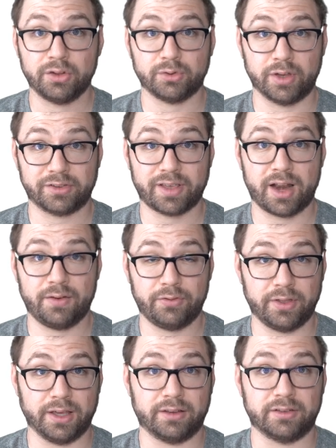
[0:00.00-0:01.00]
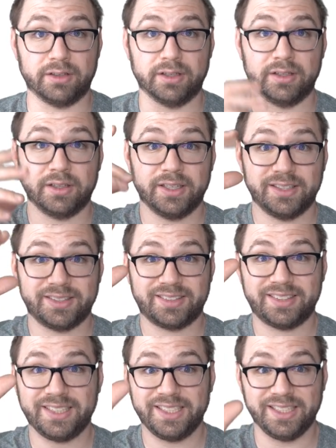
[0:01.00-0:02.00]
So that's the kind of like to
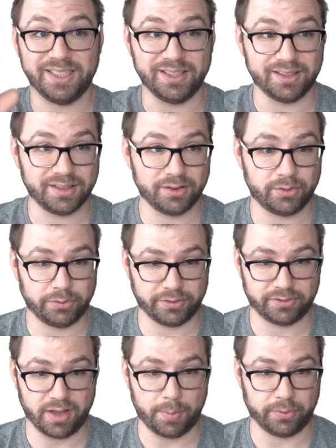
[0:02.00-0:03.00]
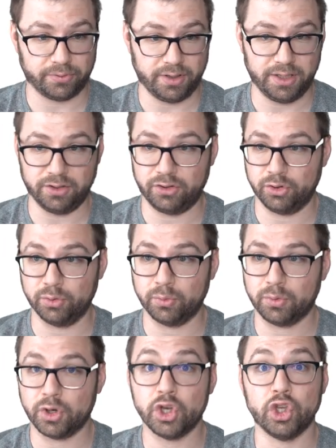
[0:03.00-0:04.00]
seed those examples into
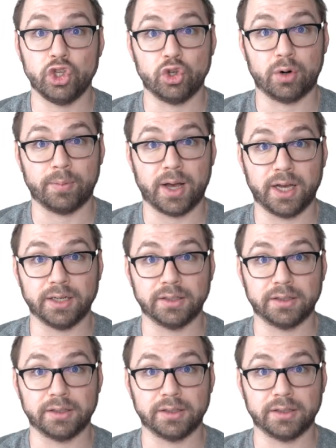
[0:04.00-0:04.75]
your mind.